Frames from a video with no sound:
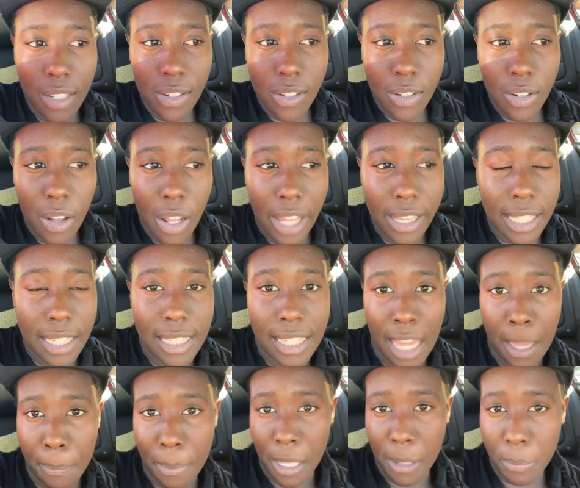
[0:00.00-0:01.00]
call out the
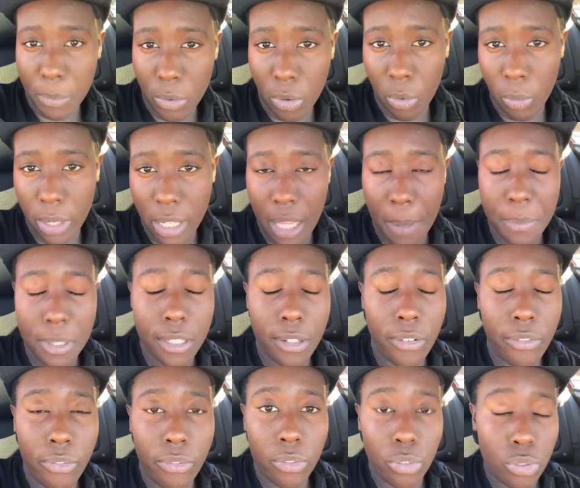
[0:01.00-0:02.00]
same people when it comes
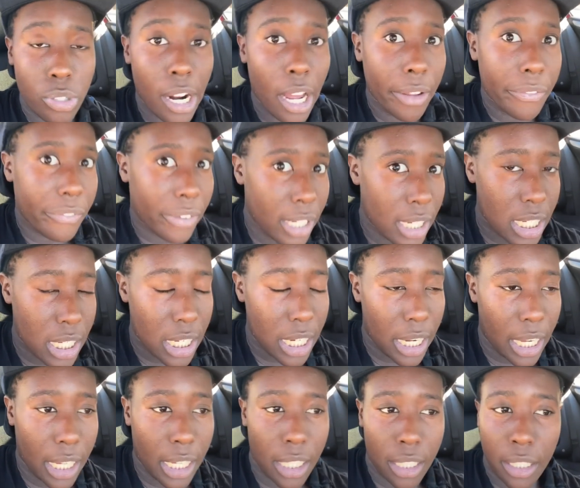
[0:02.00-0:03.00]
to crowdfunding.